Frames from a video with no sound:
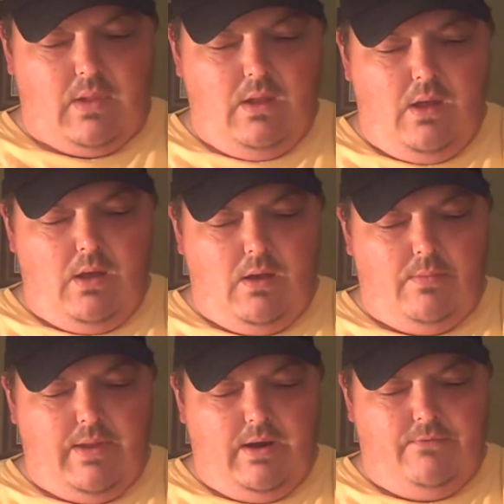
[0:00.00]

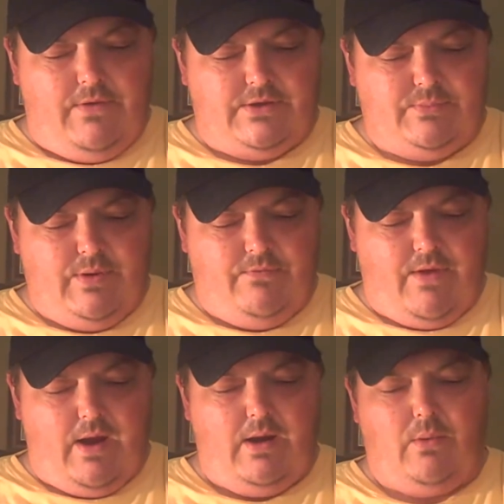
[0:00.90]
the Airfix
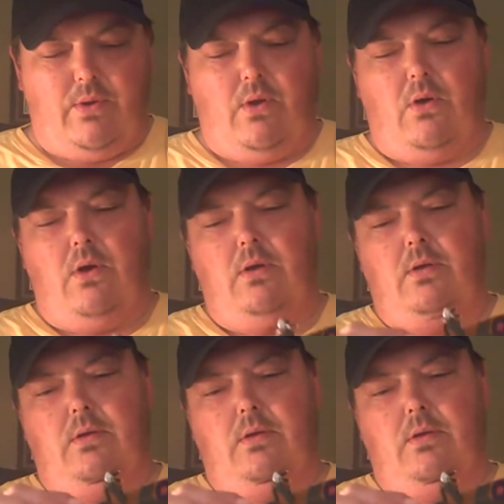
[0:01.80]
Spitfire, here we are.